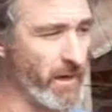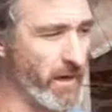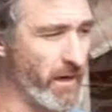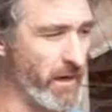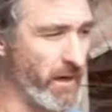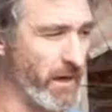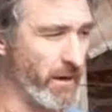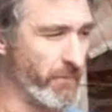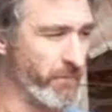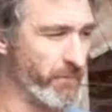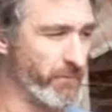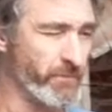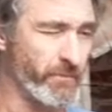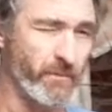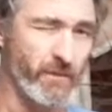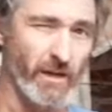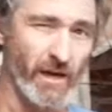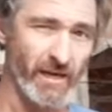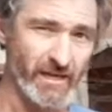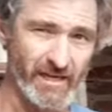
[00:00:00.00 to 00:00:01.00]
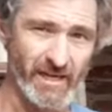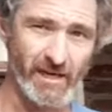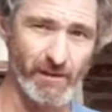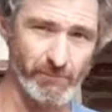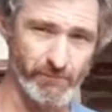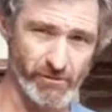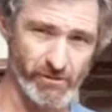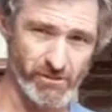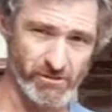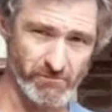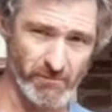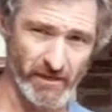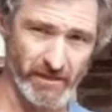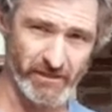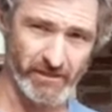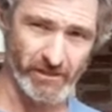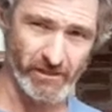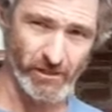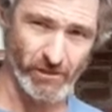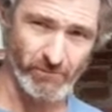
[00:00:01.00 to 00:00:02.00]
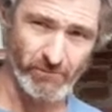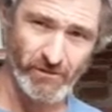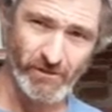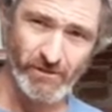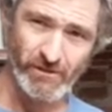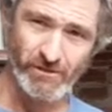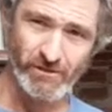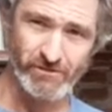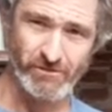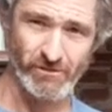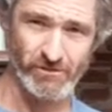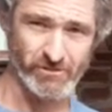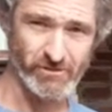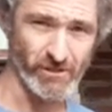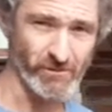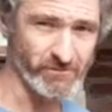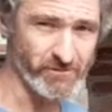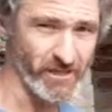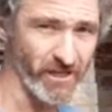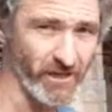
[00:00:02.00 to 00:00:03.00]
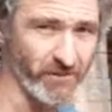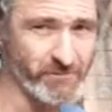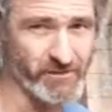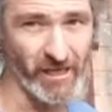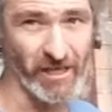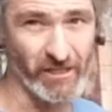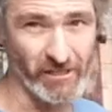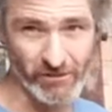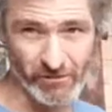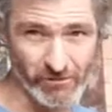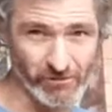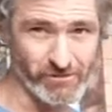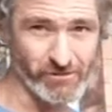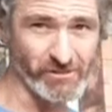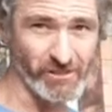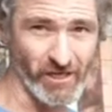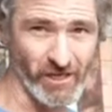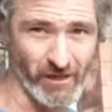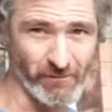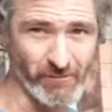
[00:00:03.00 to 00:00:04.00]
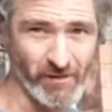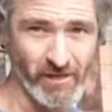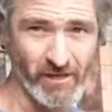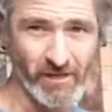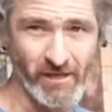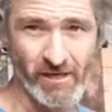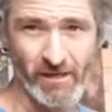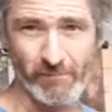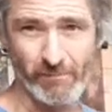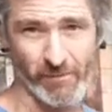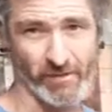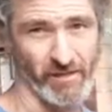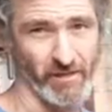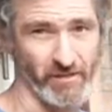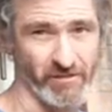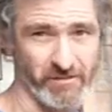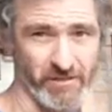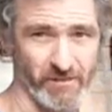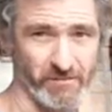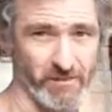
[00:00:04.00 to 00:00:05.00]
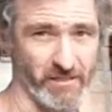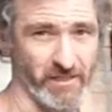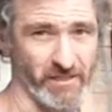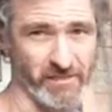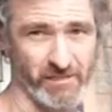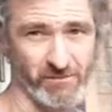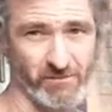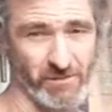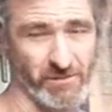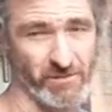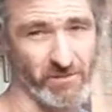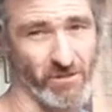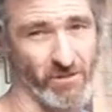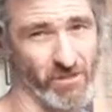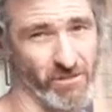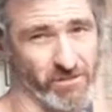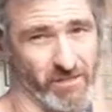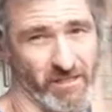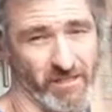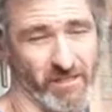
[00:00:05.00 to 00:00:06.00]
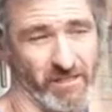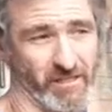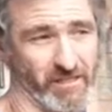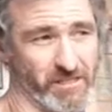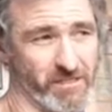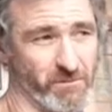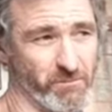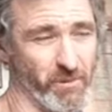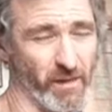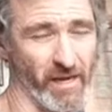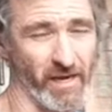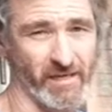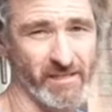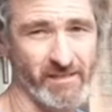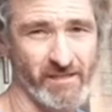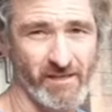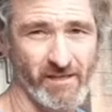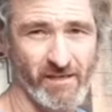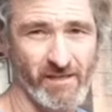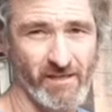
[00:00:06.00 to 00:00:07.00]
I kind of pushed my kiln, so sometimes I lose some, but other times I get the results I didn't expect.